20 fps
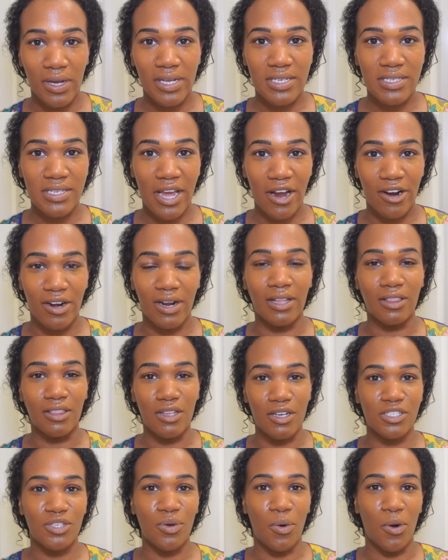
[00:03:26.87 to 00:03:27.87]
get scared, it
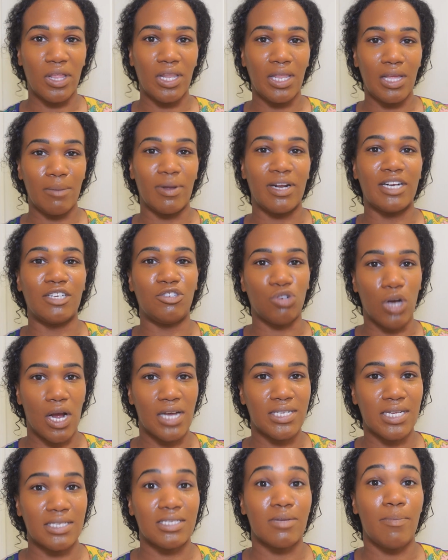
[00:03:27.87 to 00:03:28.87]
looks oily, but it
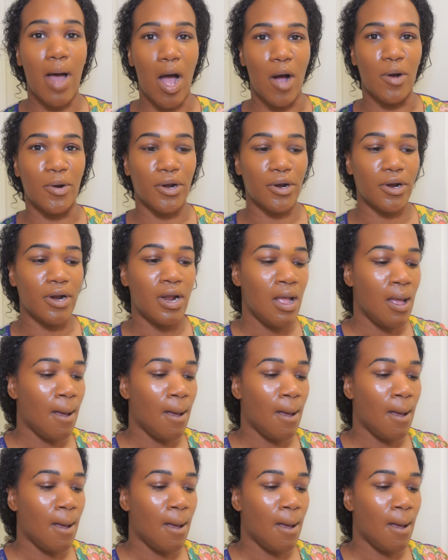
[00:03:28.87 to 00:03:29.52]
dries as a powder.